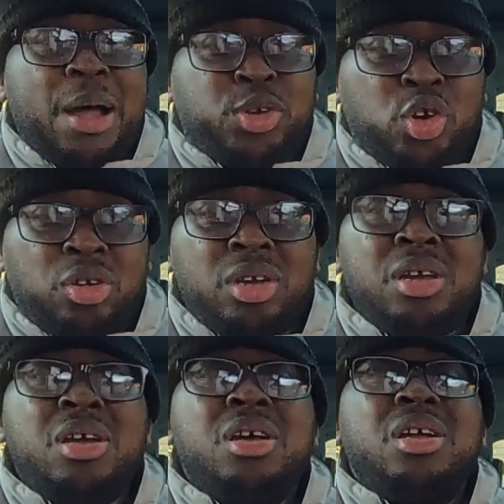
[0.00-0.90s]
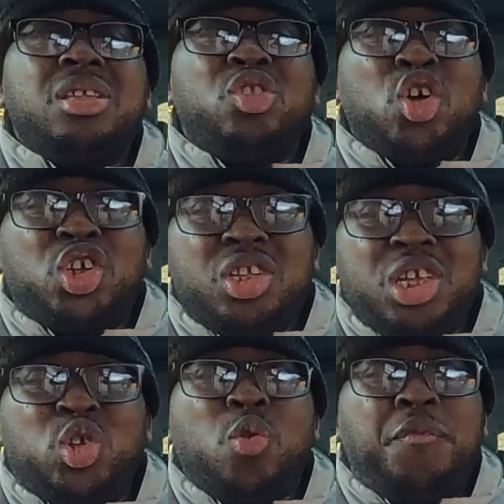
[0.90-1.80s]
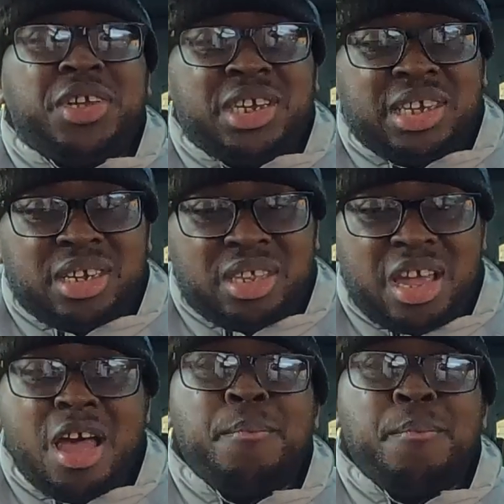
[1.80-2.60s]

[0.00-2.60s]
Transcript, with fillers: captured, doesn't need to visit the